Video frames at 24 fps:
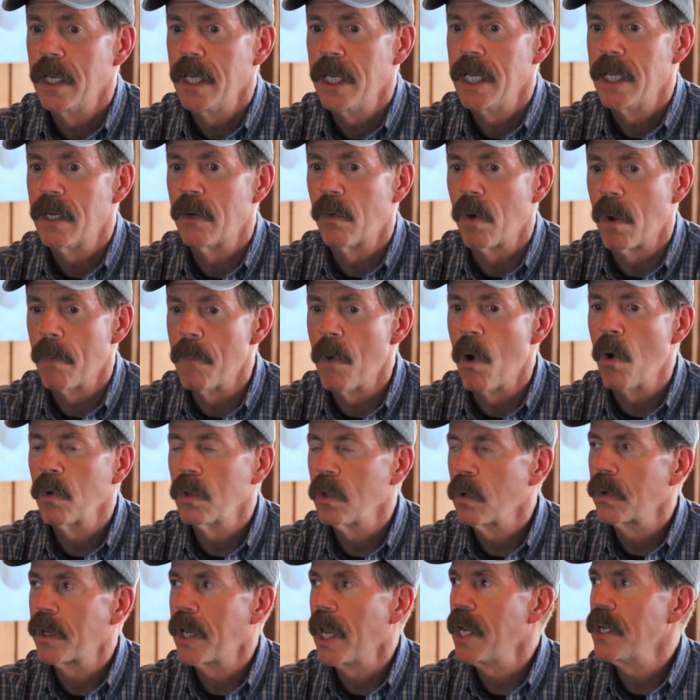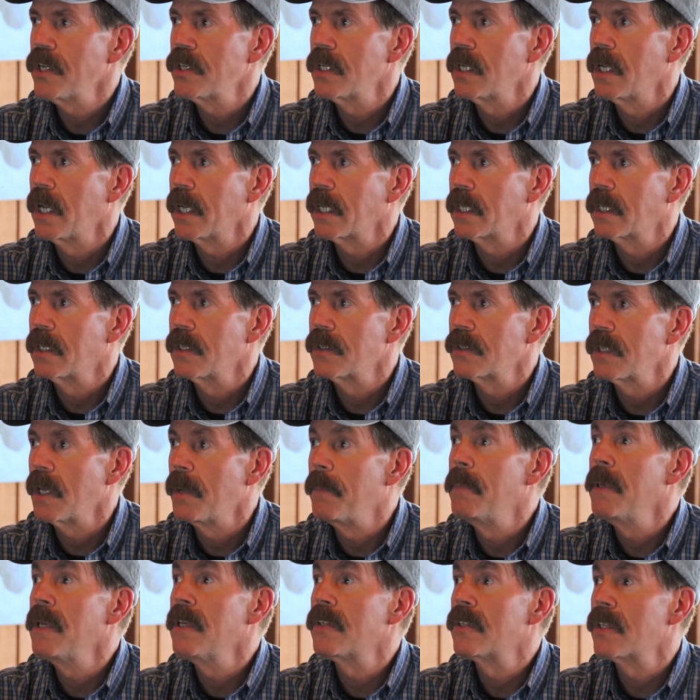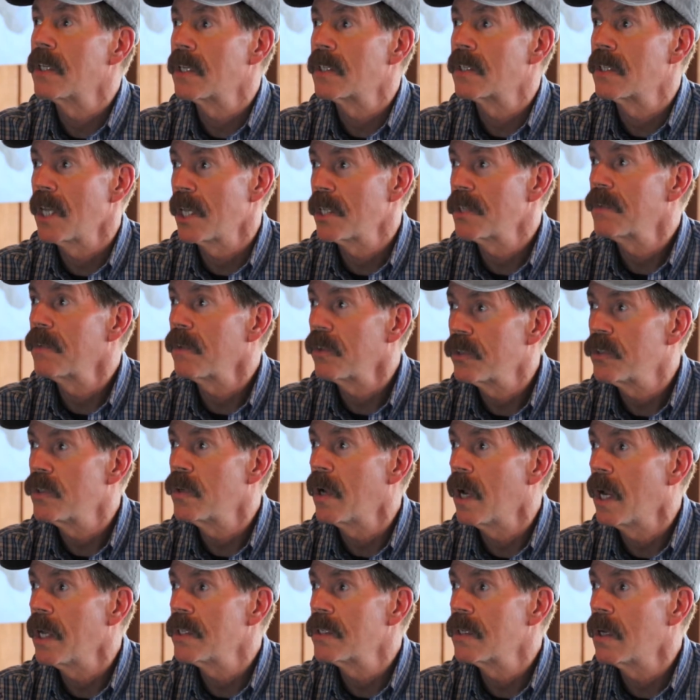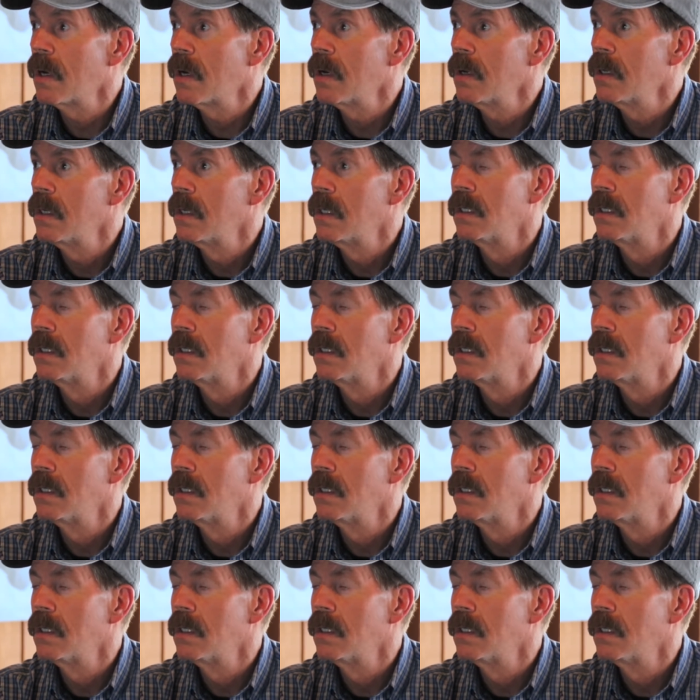in a remote location like this and be as successful as you guys are,